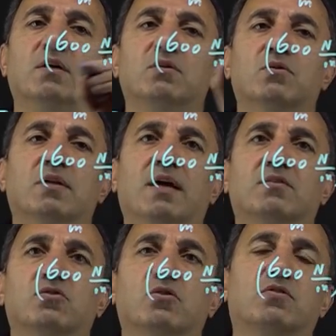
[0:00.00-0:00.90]
So
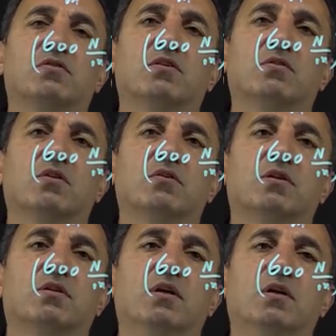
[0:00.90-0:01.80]
that's just
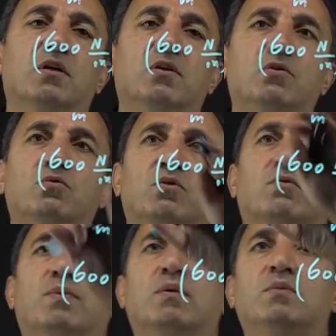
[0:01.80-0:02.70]
600 newtons
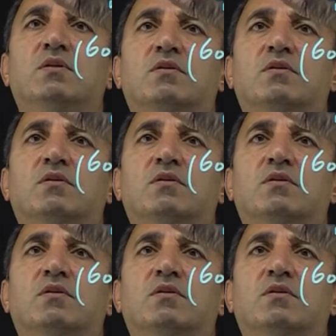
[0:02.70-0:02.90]
per meter.